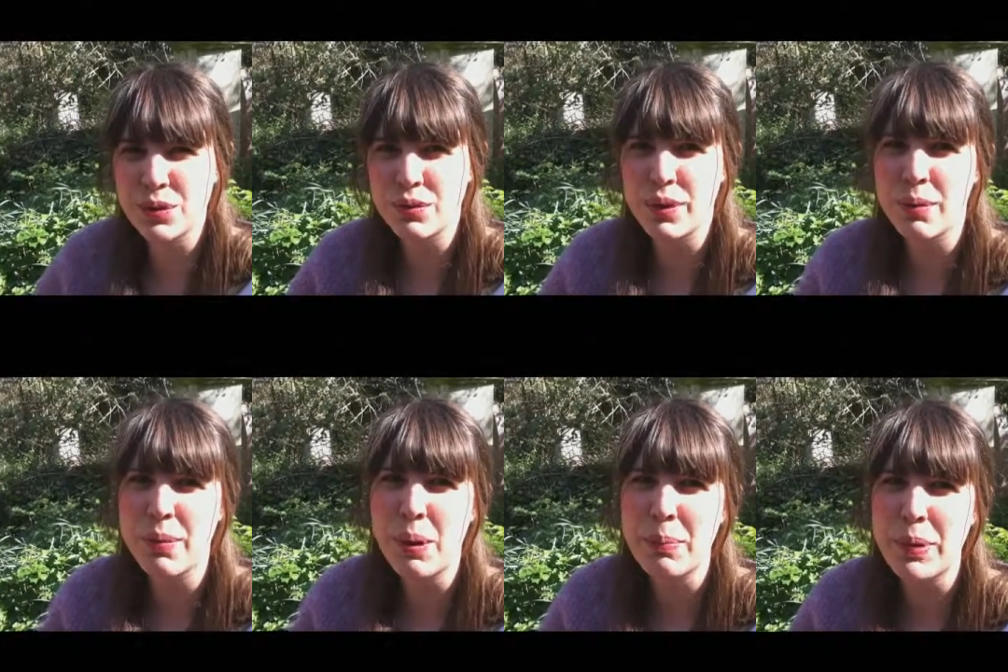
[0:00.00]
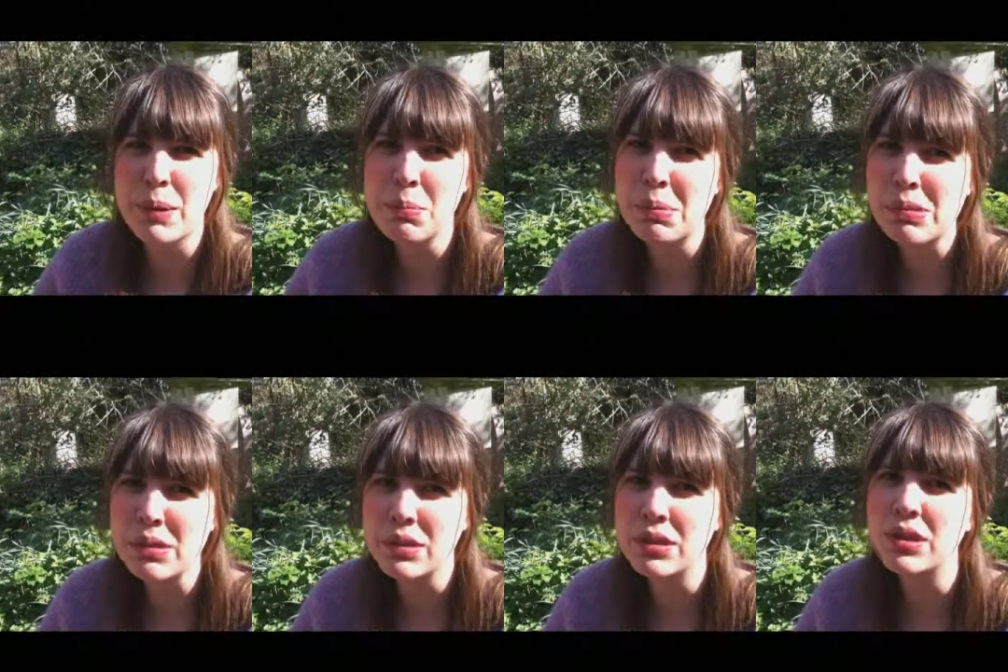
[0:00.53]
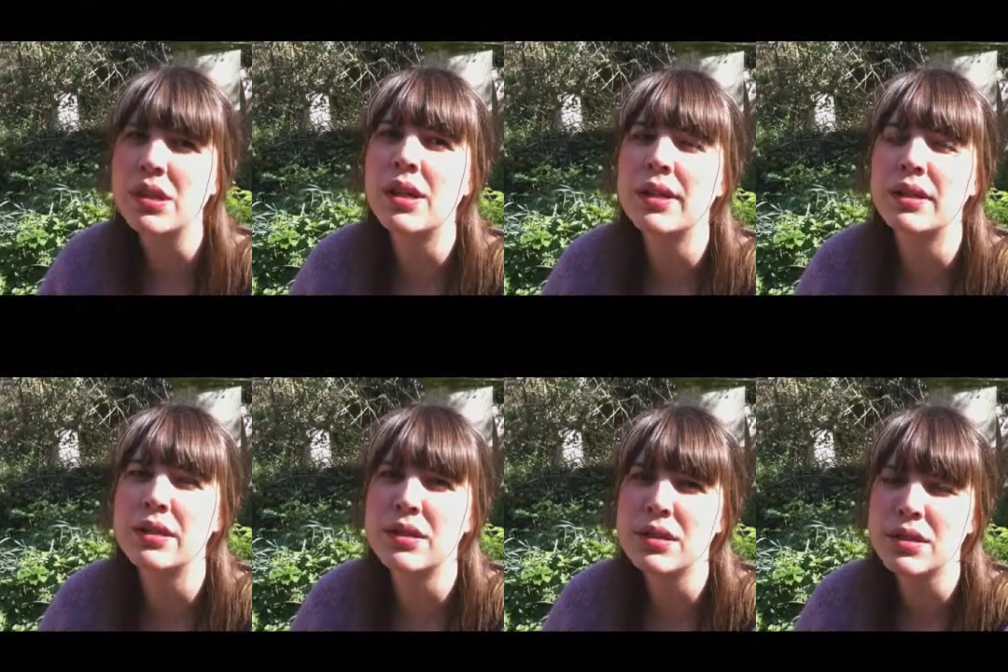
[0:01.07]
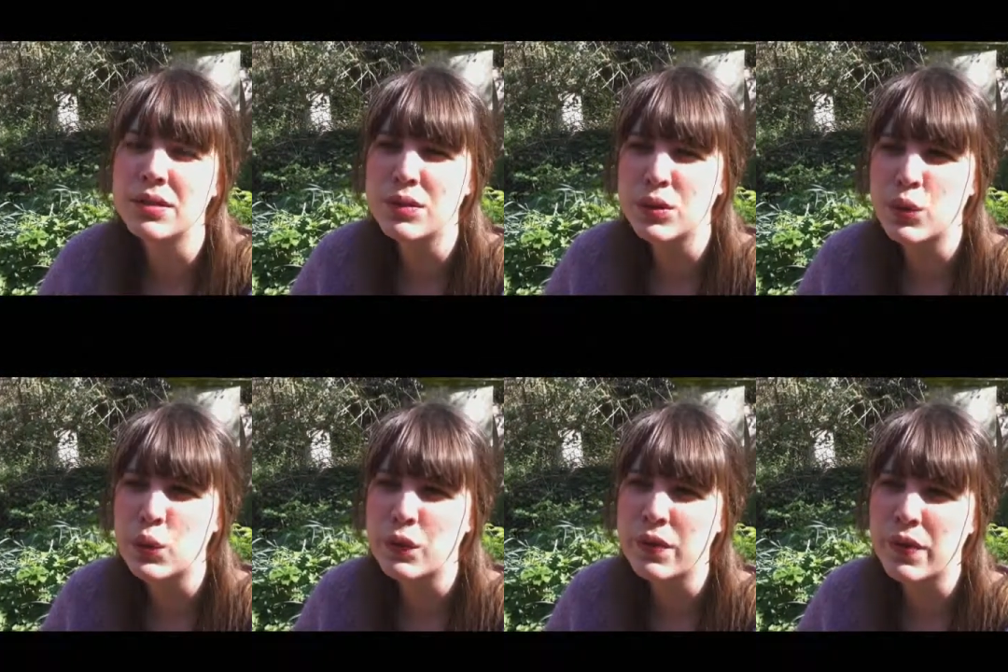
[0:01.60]
I wanted to write about people and
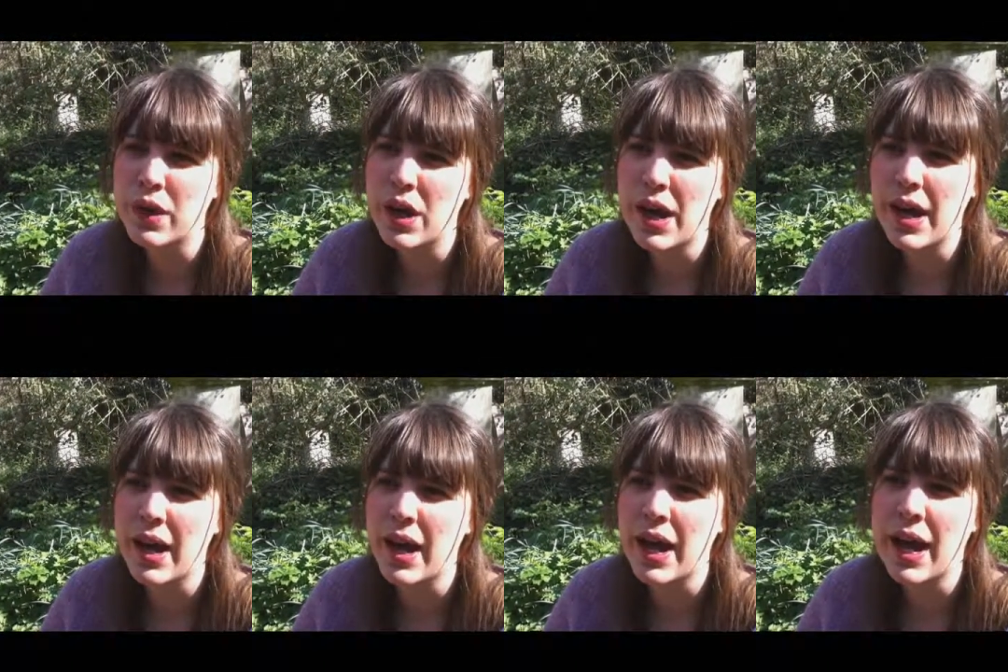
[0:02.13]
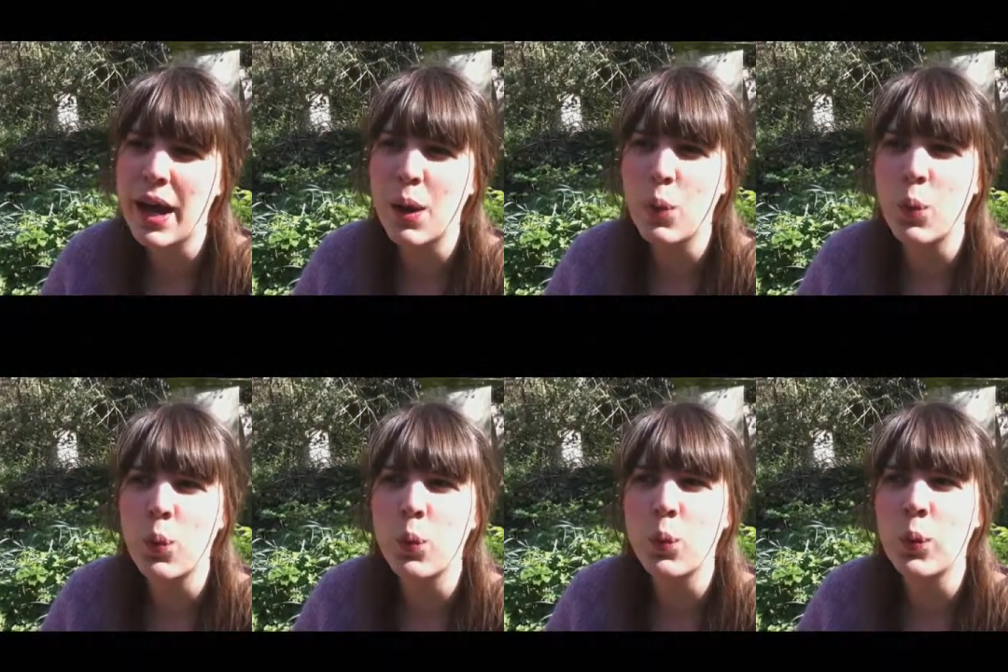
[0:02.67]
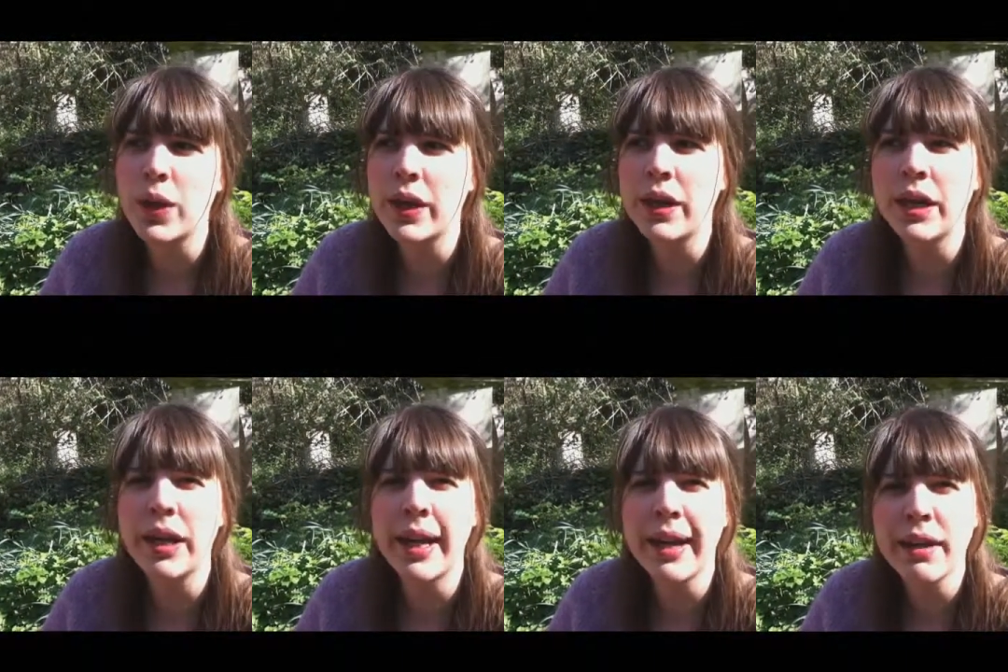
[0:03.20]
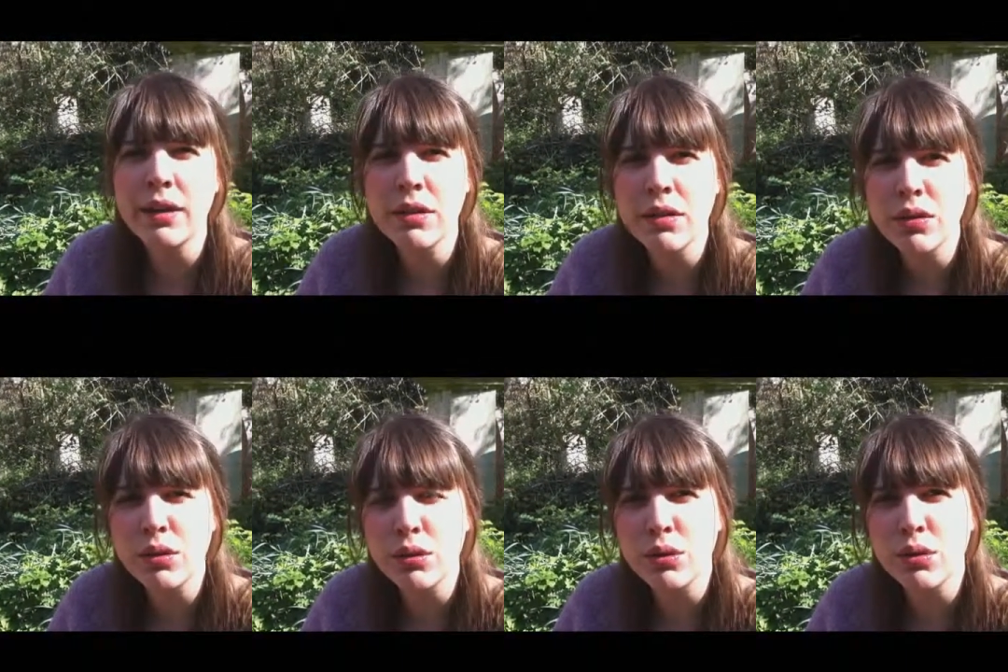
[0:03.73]
sort of how we
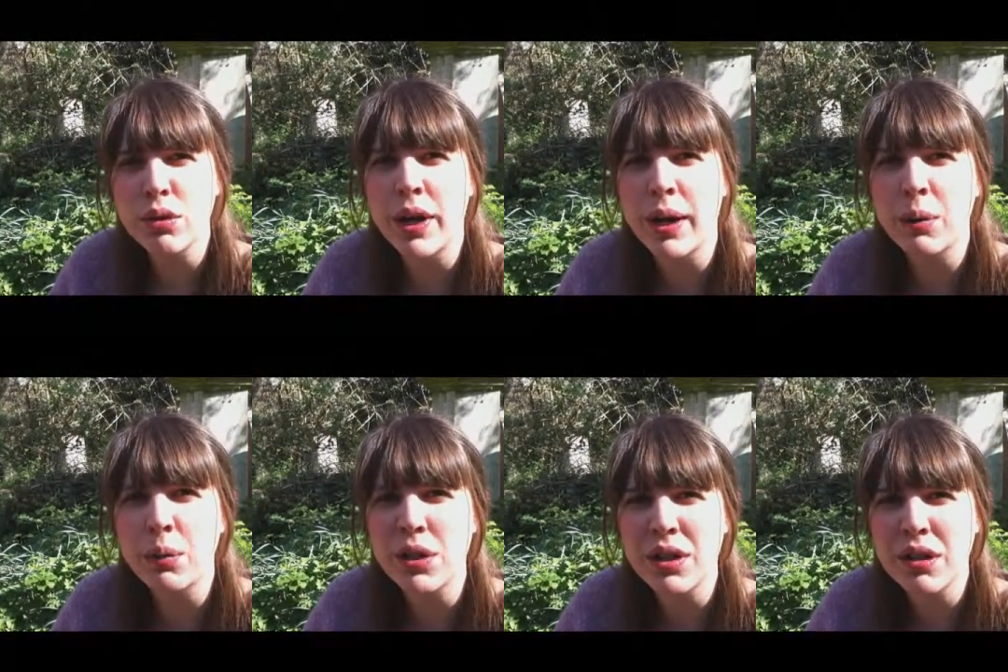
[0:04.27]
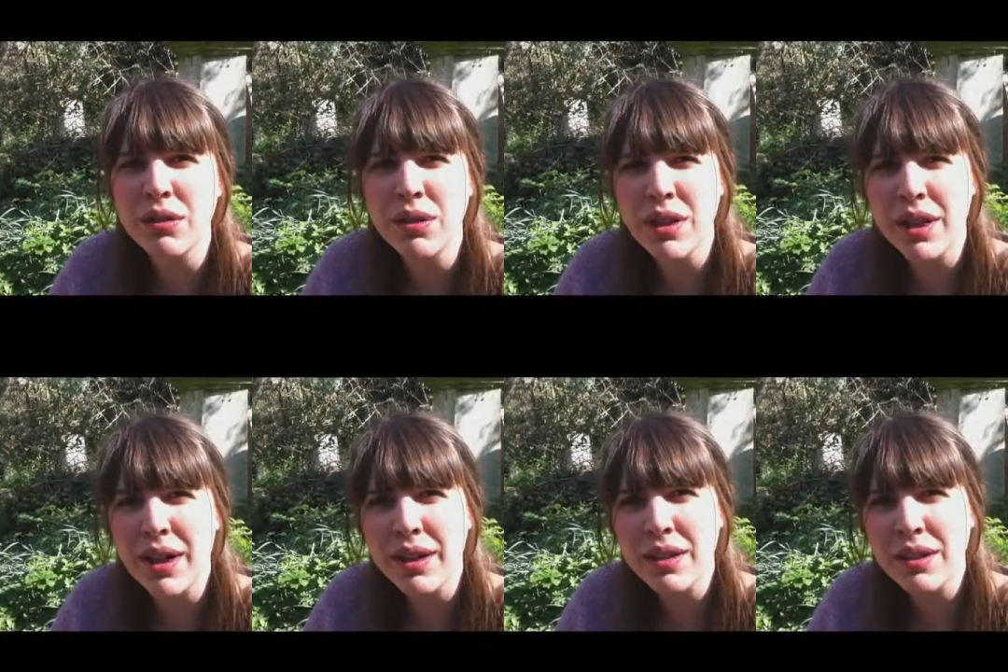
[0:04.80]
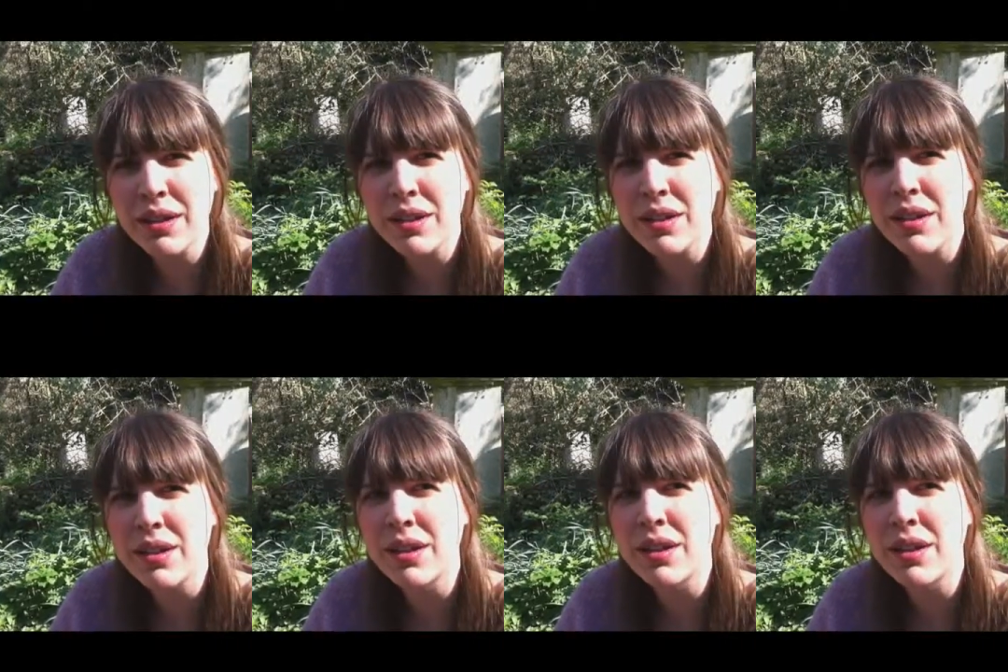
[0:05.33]
connect or how we don't connect.